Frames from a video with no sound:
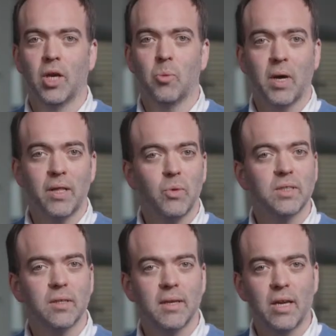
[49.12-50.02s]
Our
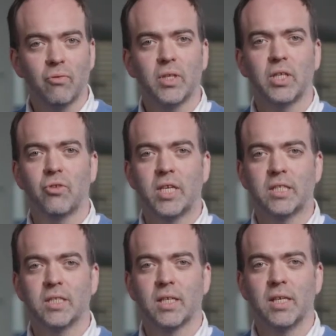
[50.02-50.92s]
pathways are carefully
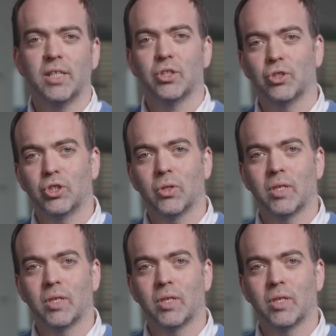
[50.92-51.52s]
curated to ensure